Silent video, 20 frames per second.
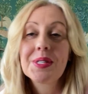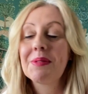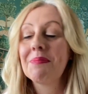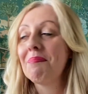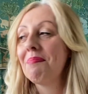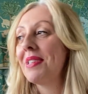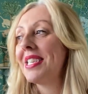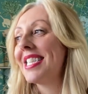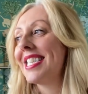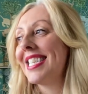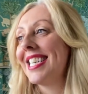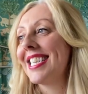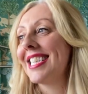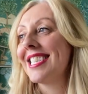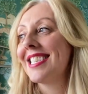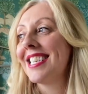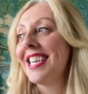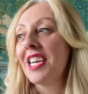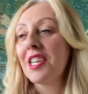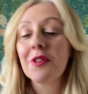I'm
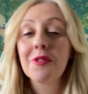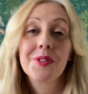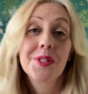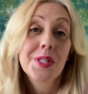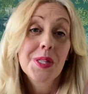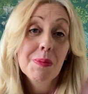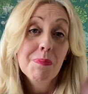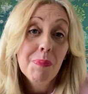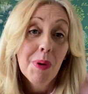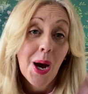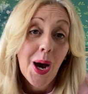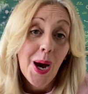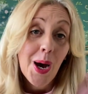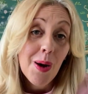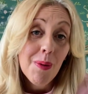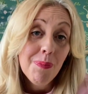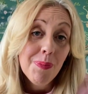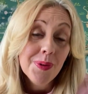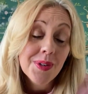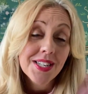missing going to the
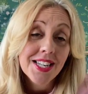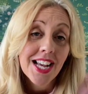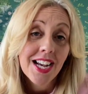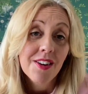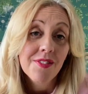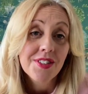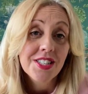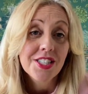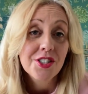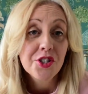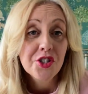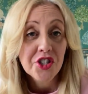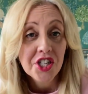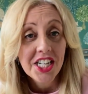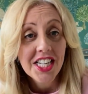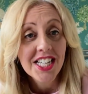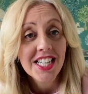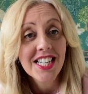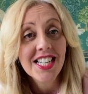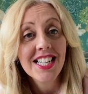pub and having a
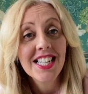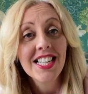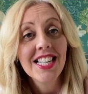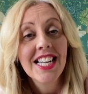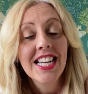drink.